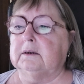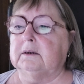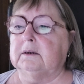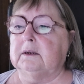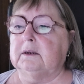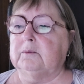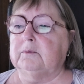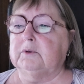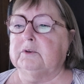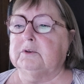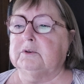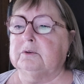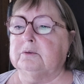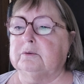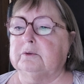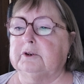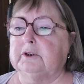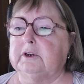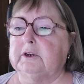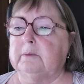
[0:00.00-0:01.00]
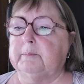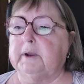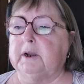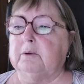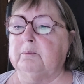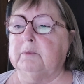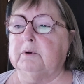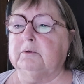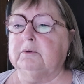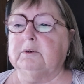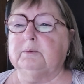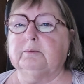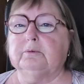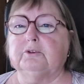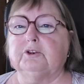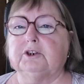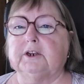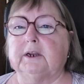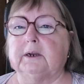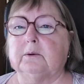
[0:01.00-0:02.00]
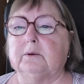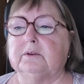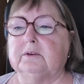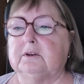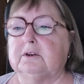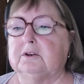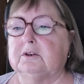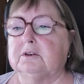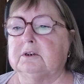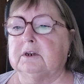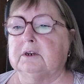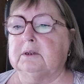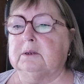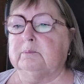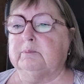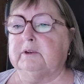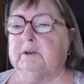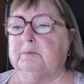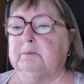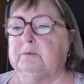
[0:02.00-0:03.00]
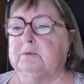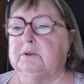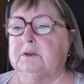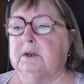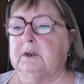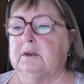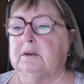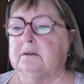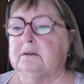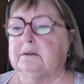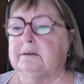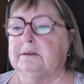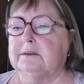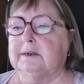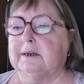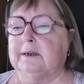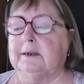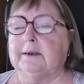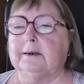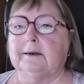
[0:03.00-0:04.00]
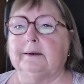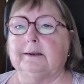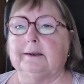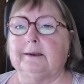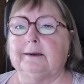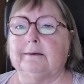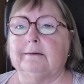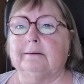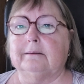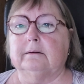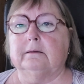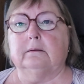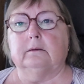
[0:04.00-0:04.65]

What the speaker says: it was talking about multiple showers each day that people take to stay clean.